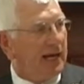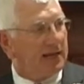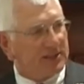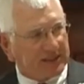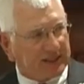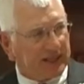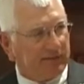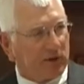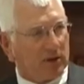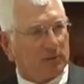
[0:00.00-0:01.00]
And just to
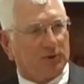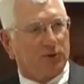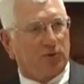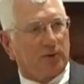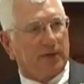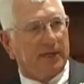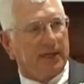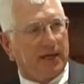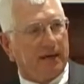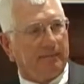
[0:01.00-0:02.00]
give you a little story,
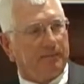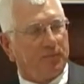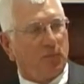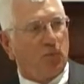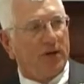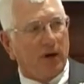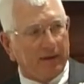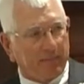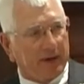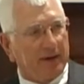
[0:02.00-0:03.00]
we
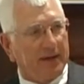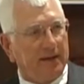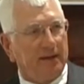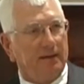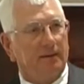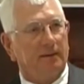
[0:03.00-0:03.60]
got married